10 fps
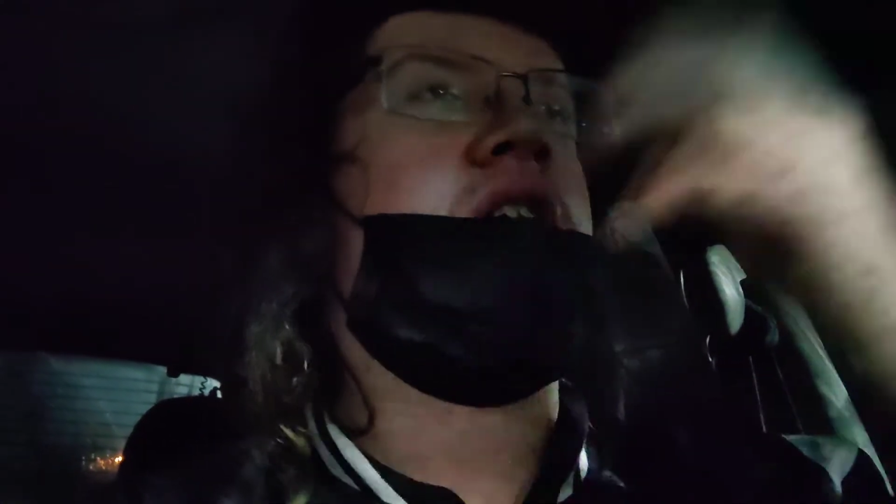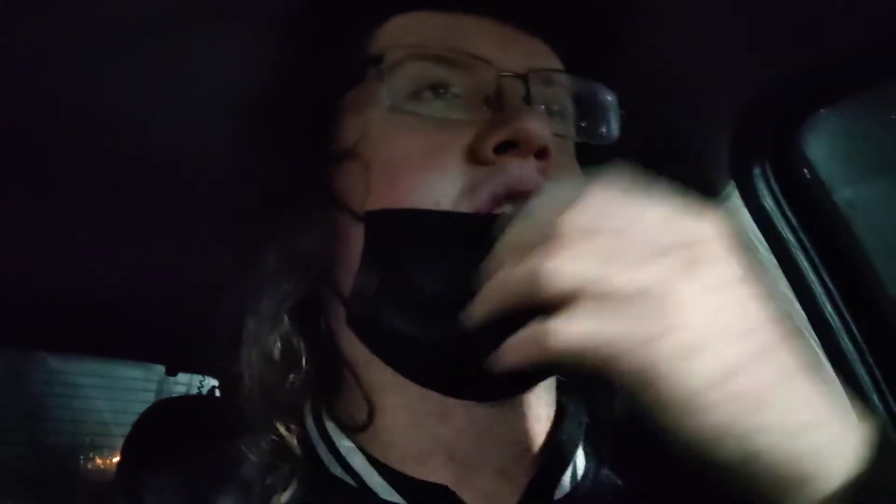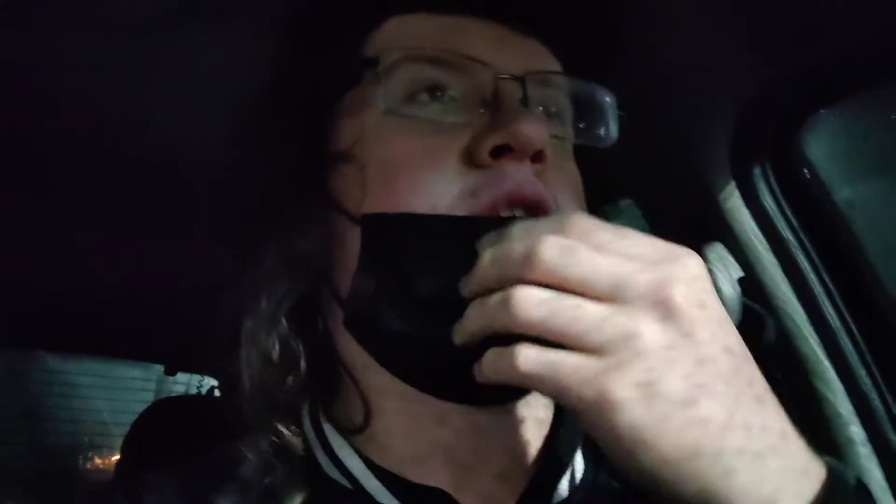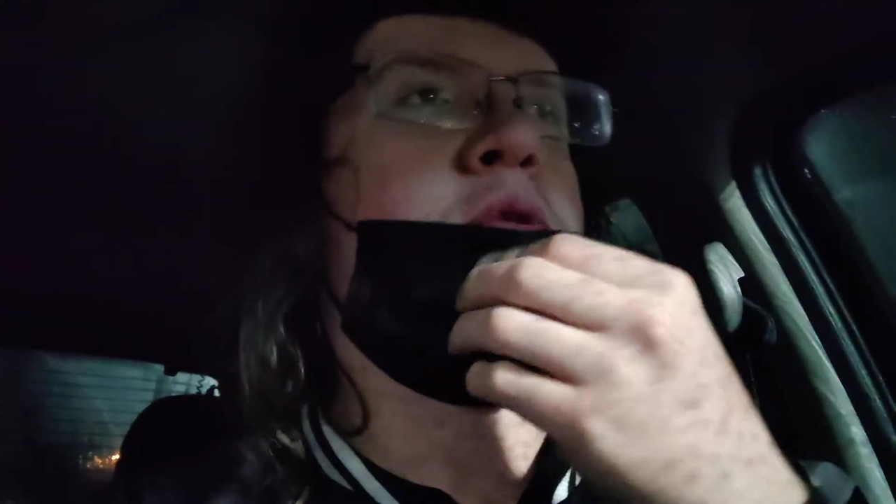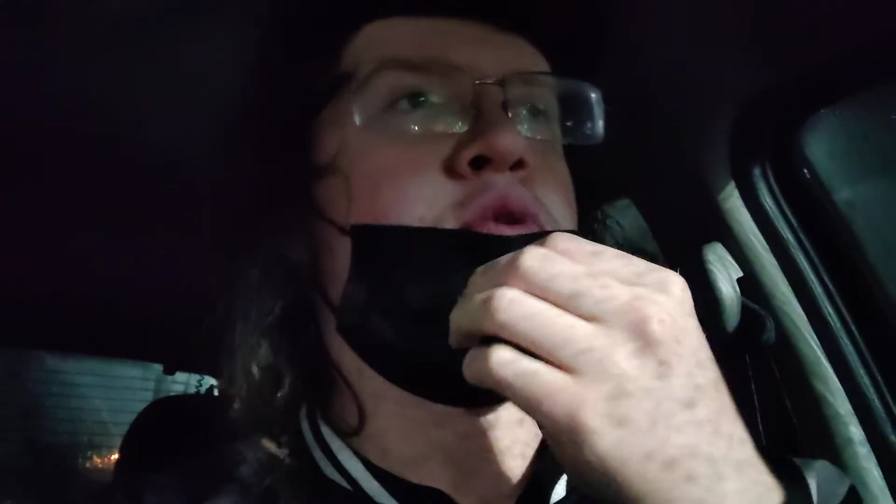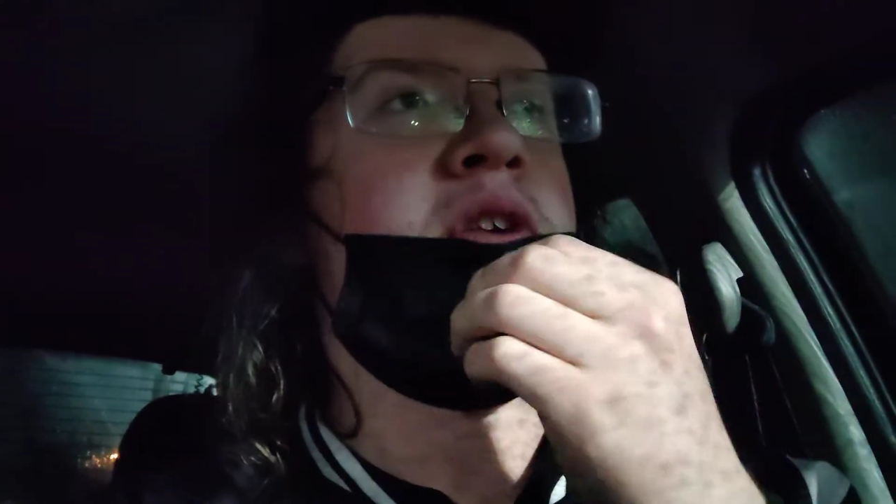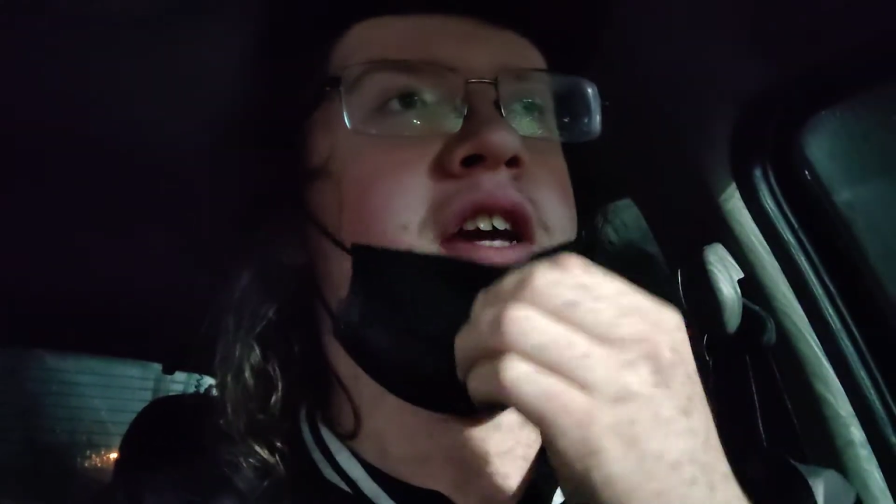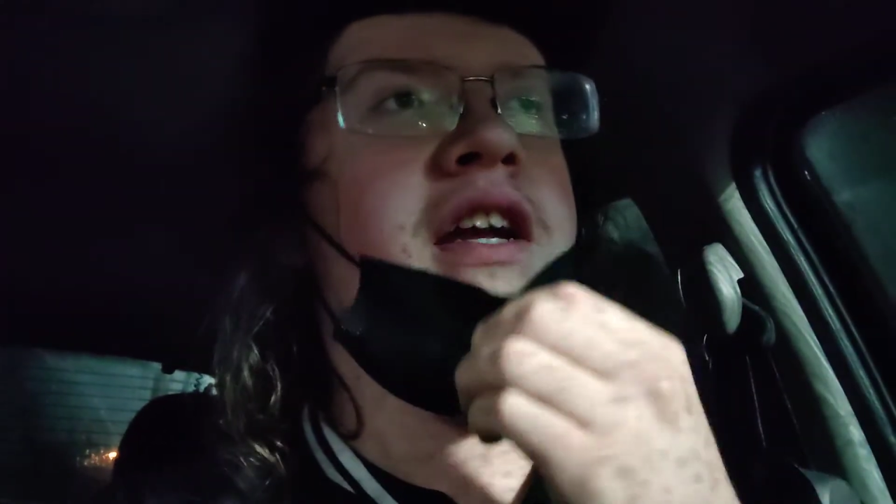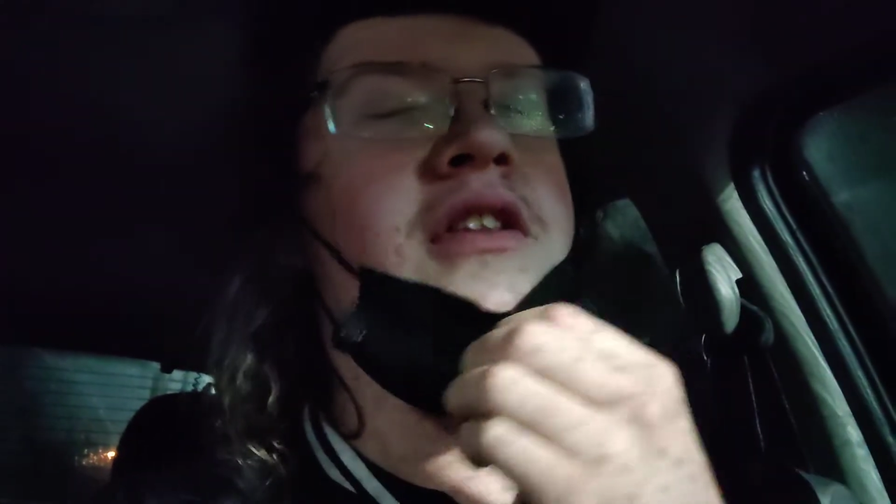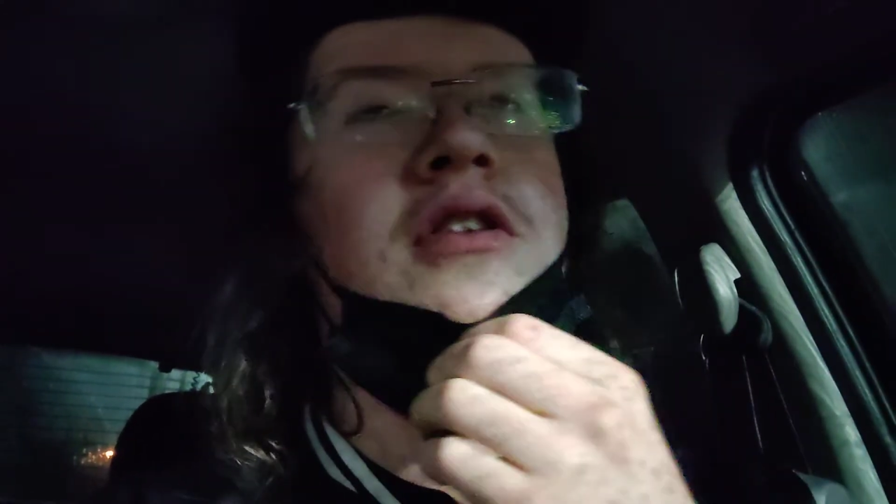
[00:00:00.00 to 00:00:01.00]
October
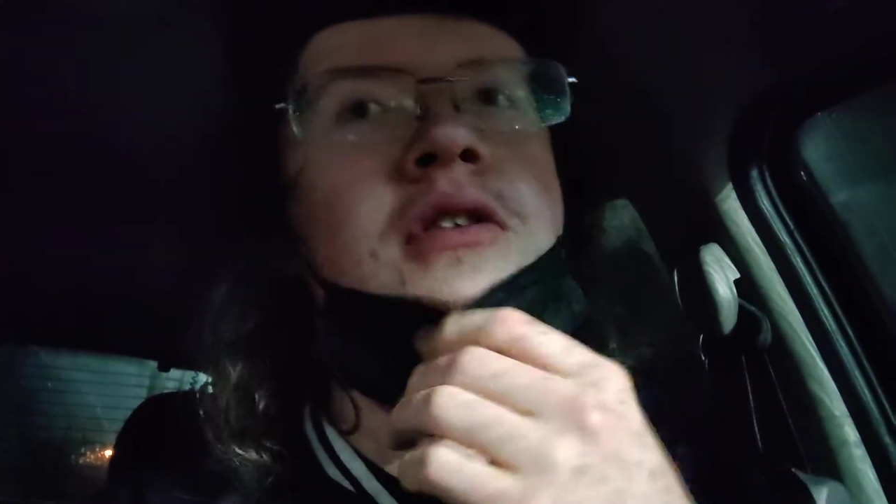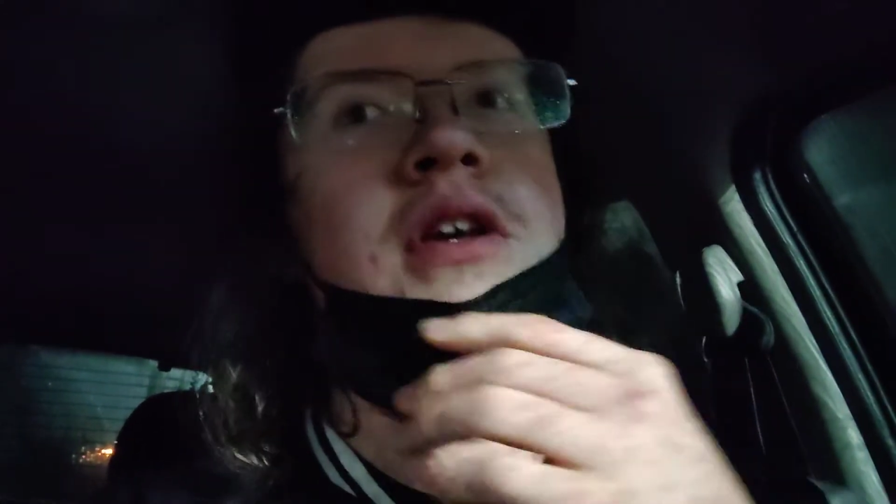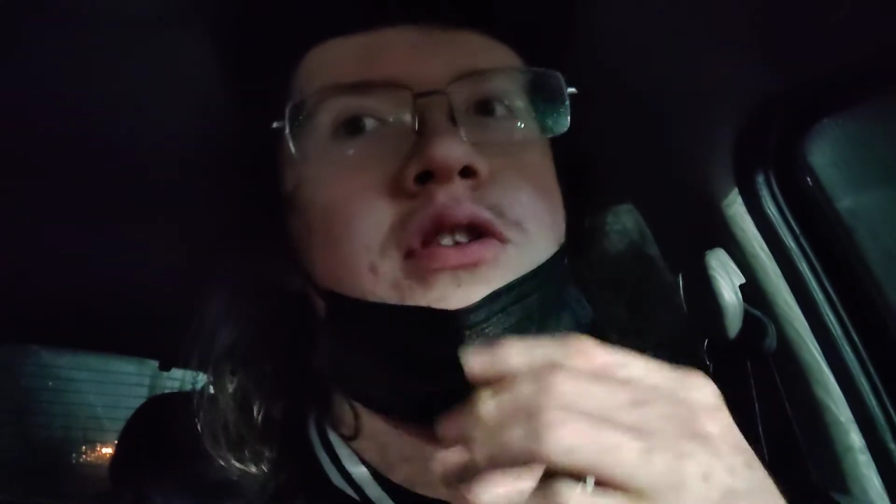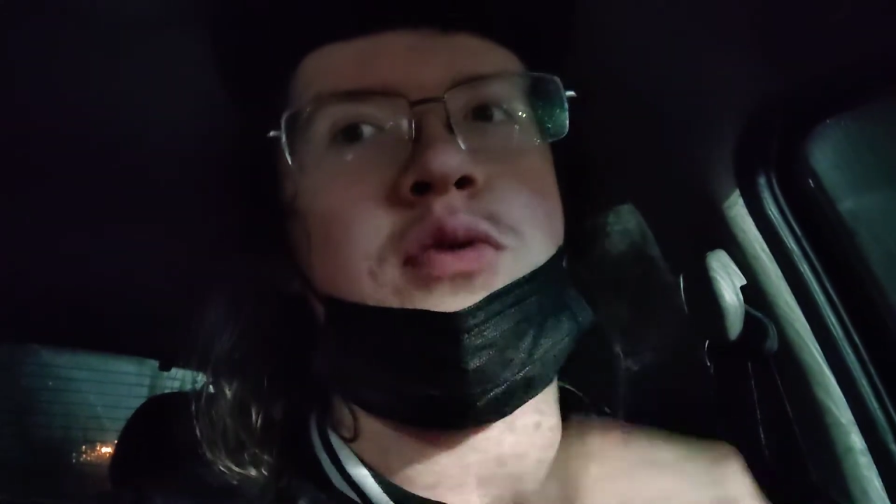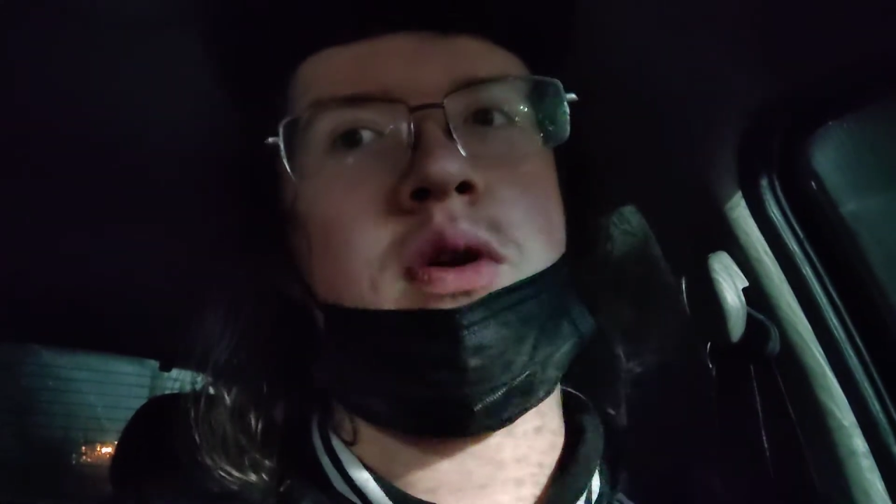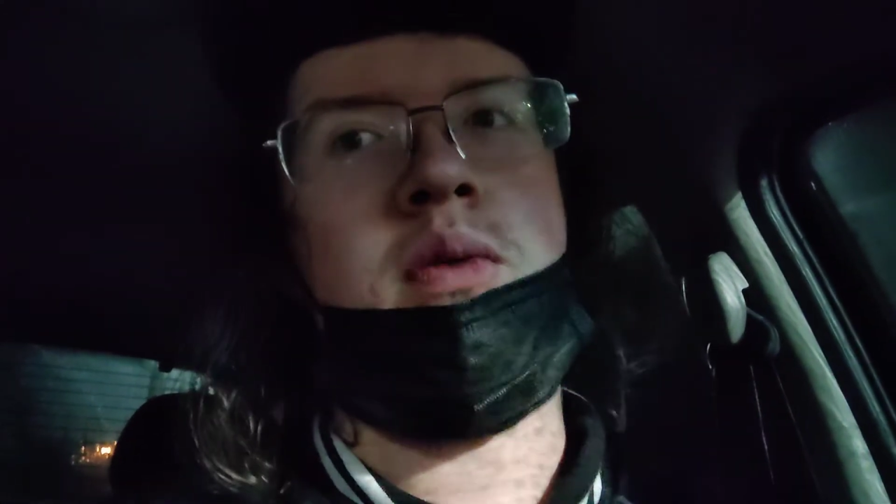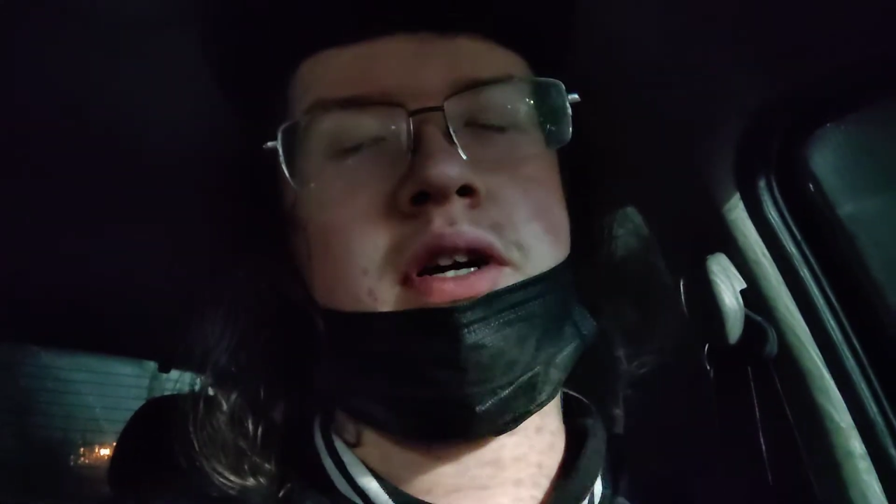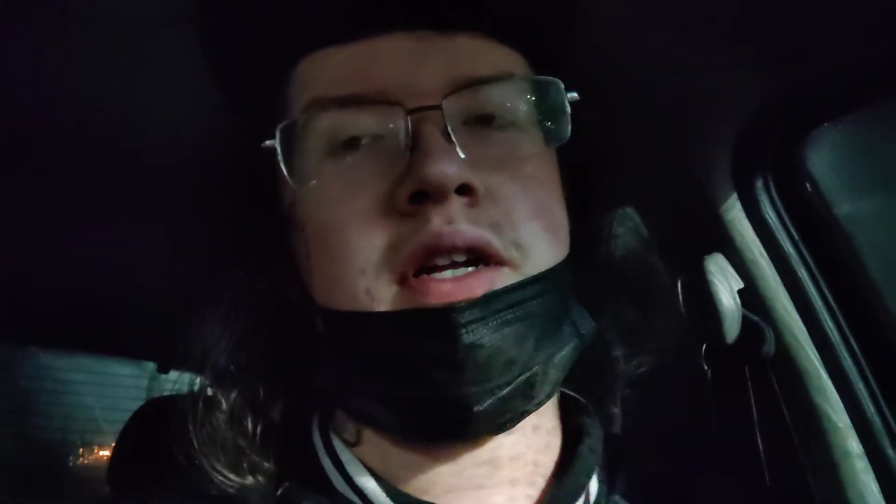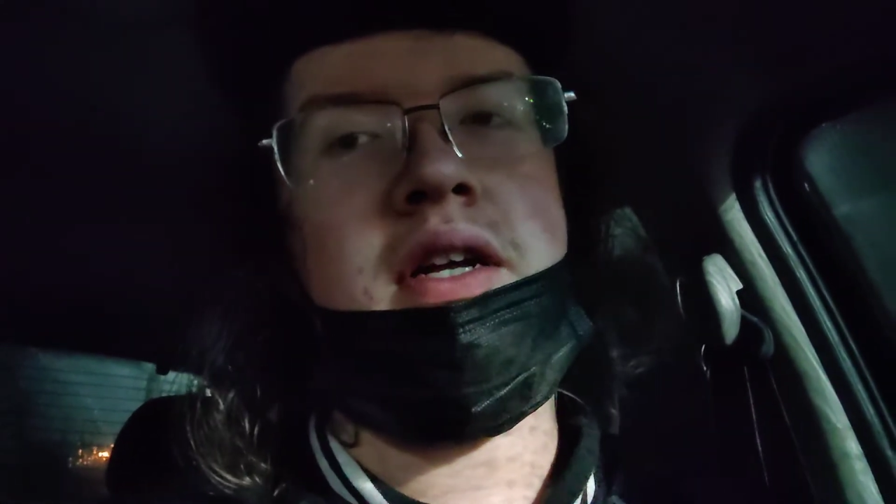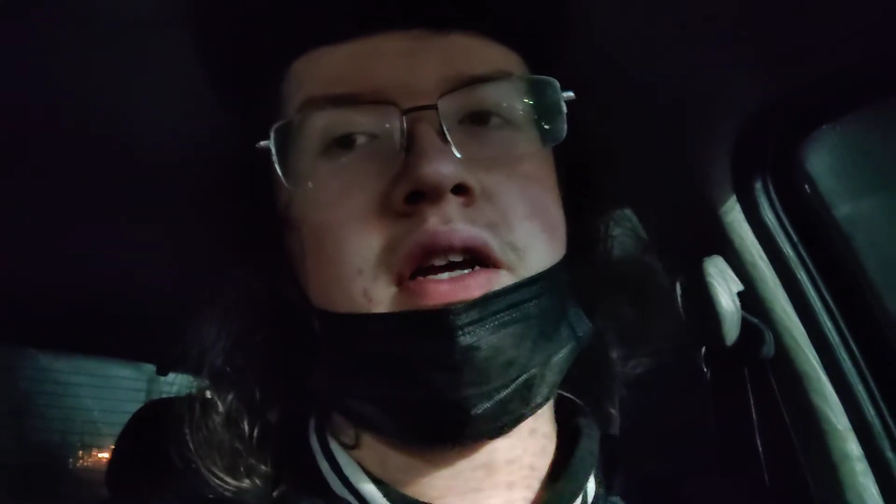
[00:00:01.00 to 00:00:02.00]
28th,
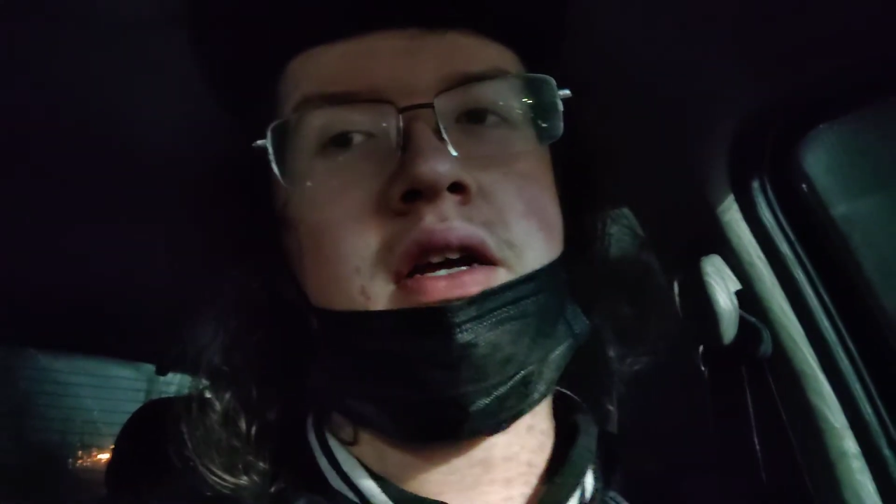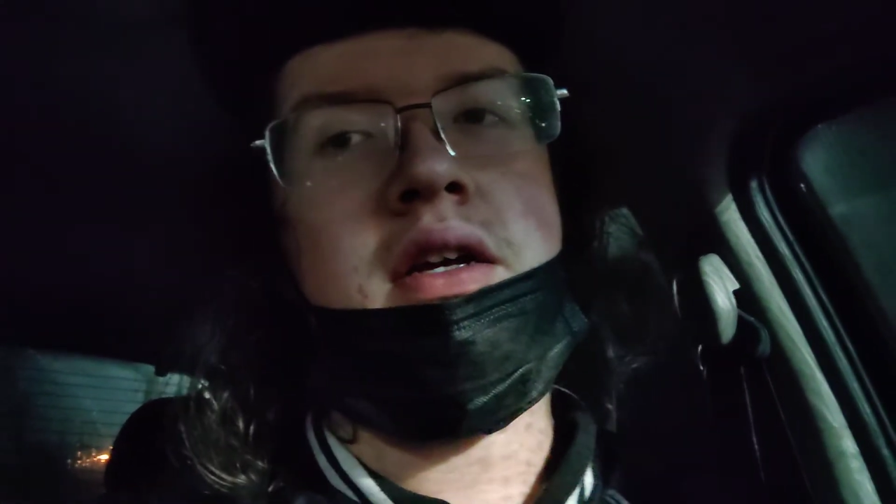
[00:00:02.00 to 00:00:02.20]
2021,